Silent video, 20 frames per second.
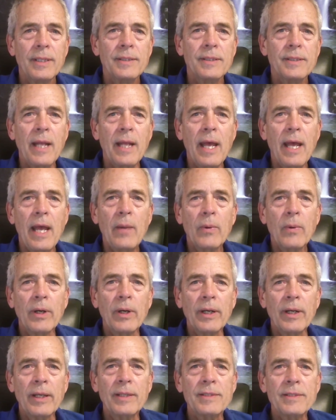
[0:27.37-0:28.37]
Today, we're
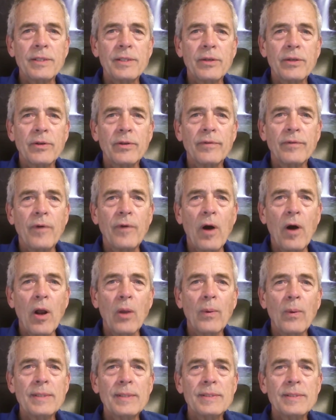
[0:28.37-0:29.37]
going to consider the
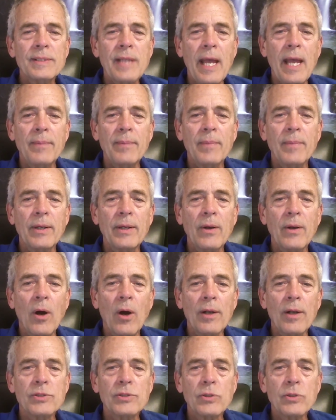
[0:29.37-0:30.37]
following statement
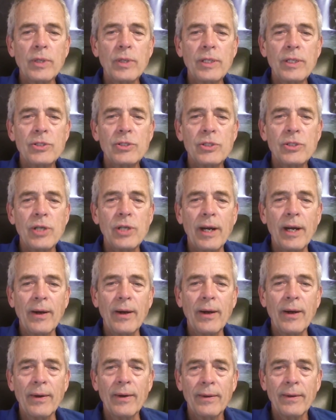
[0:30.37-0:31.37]
on a screen
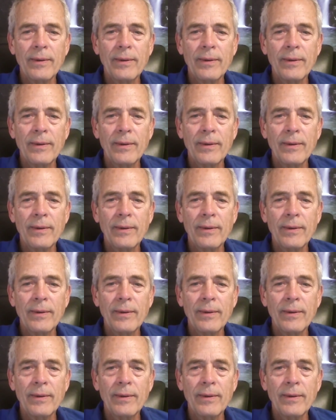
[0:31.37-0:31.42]
share.